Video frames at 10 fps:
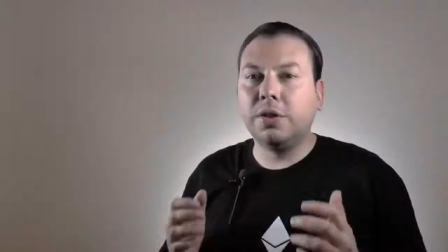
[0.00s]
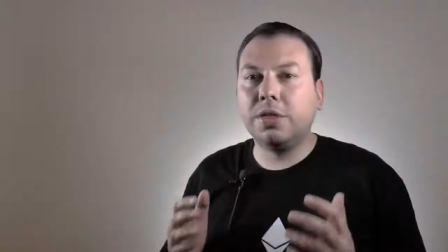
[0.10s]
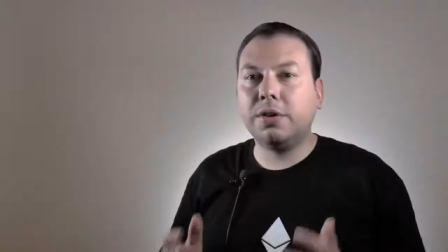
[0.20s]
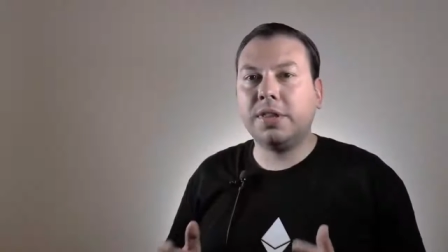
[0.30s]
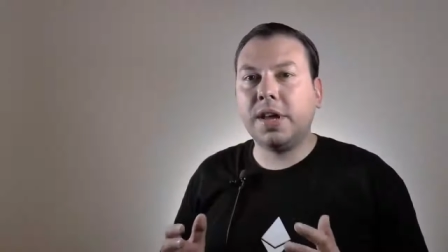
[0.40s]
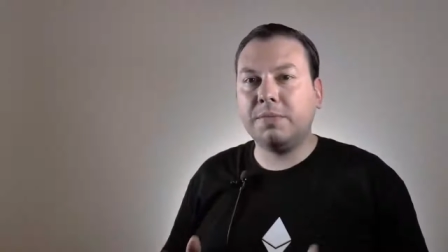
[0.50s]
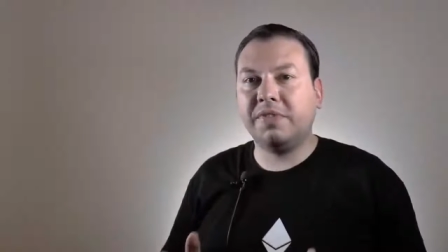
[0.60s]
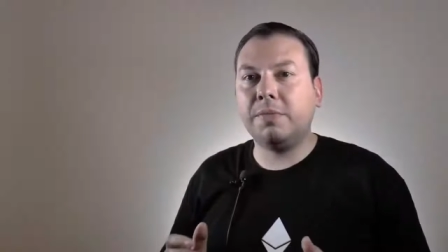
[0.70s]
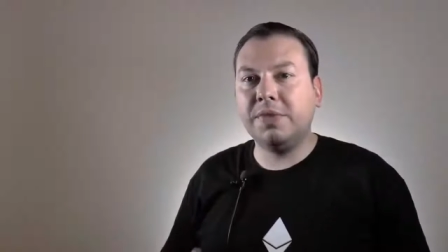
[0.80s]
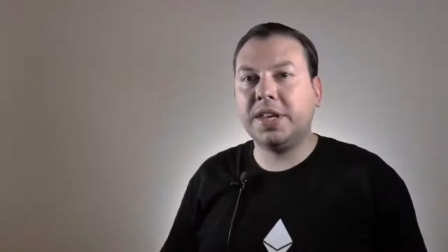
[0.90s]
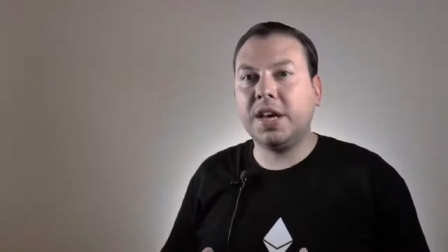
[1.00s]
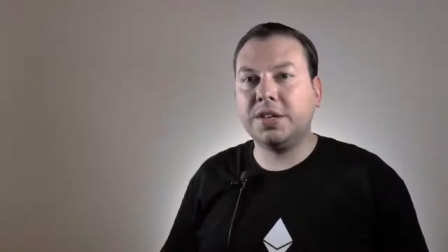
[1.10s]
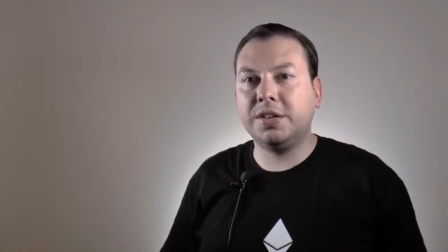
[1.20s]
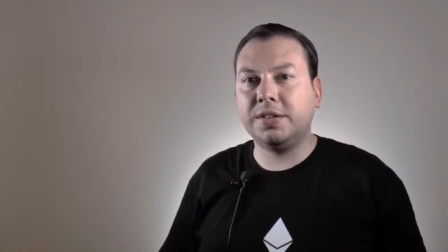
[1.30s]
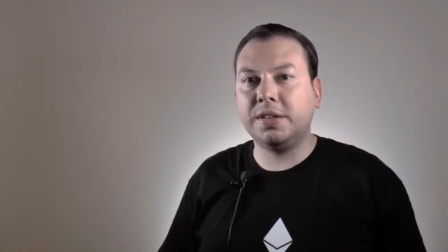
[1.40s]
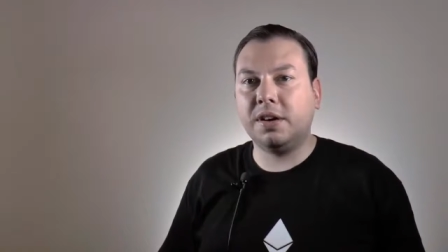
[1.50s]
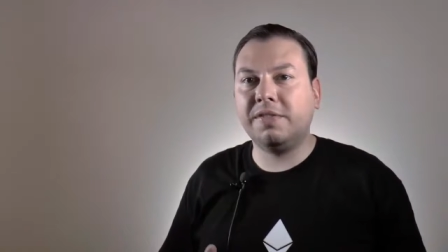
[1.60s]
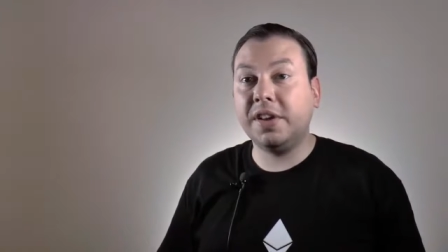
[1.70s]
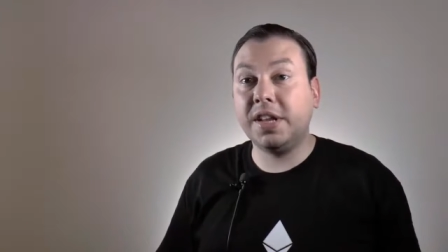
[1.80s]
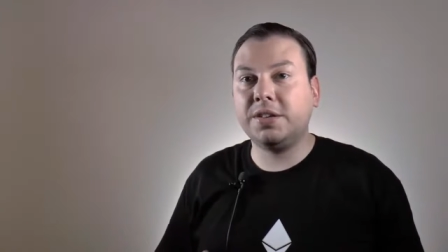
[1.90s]
The third type of applications are
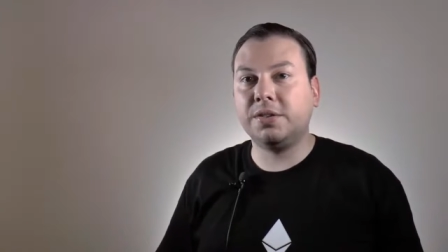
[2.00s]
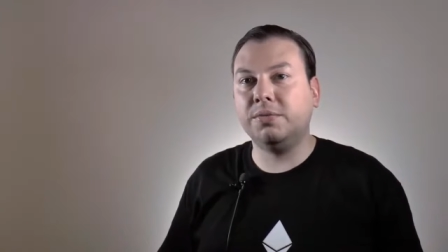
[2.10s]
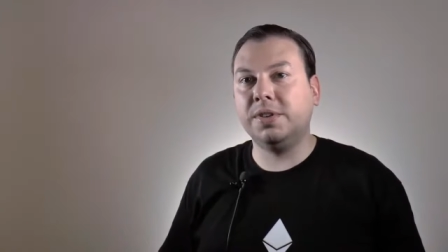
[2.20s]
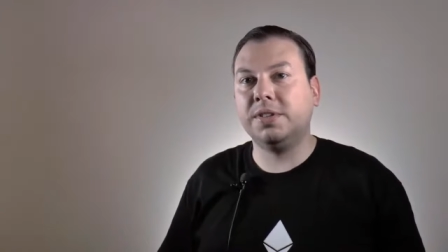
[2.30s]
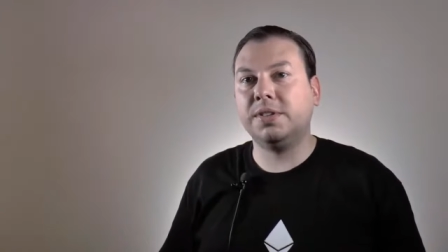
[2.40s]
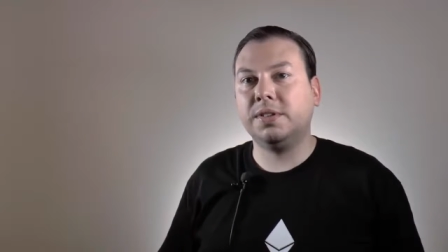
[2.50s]
financial ones.